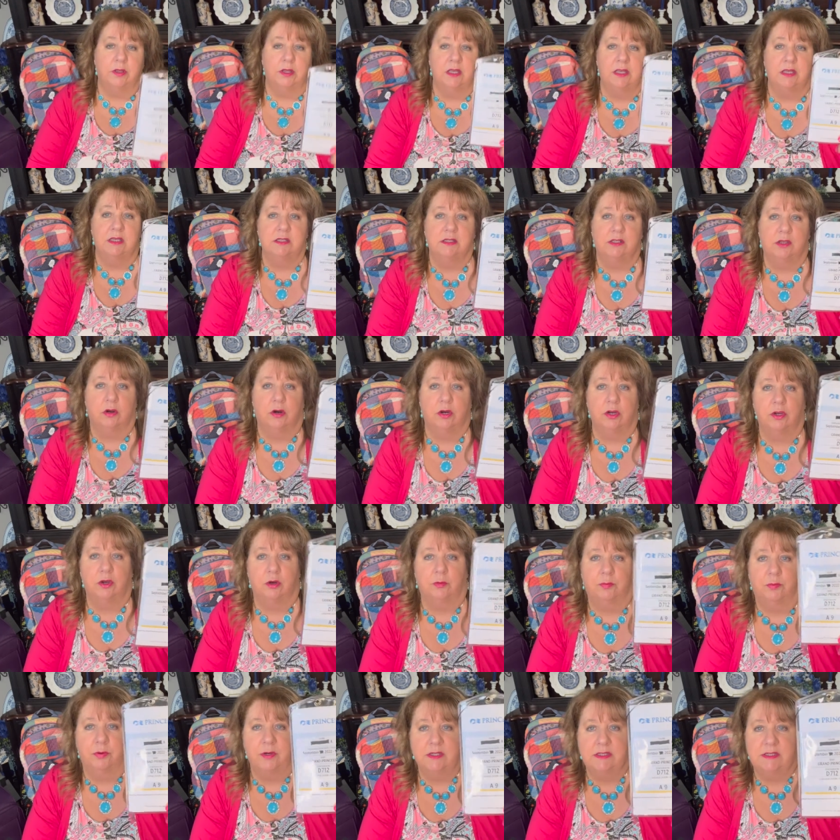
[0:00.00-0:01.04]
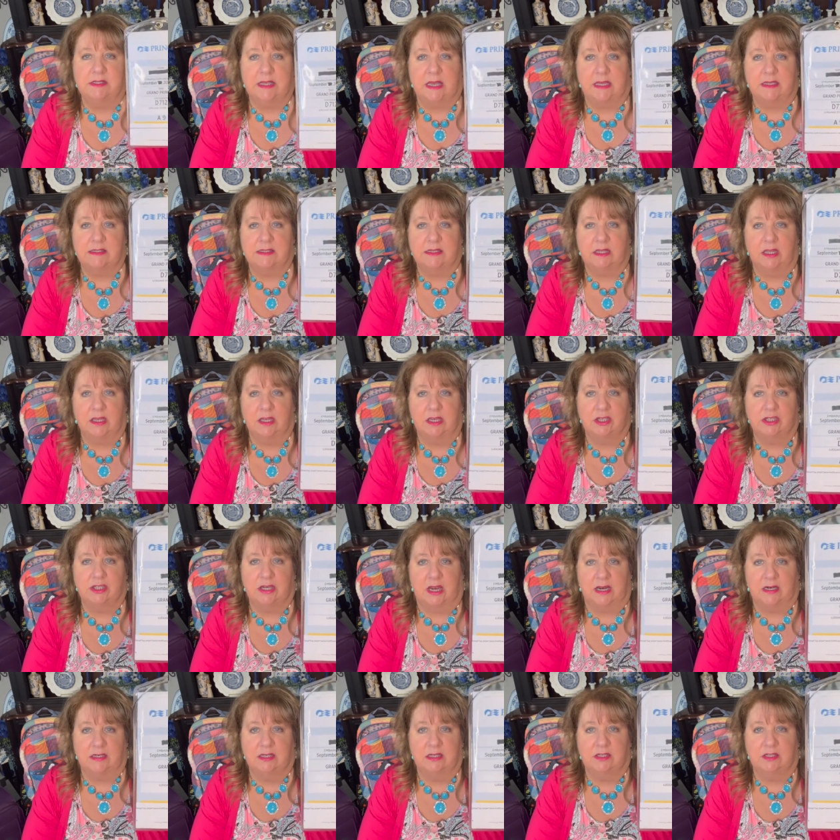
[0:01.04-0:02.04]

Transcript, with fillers: these are your princess luggage tags.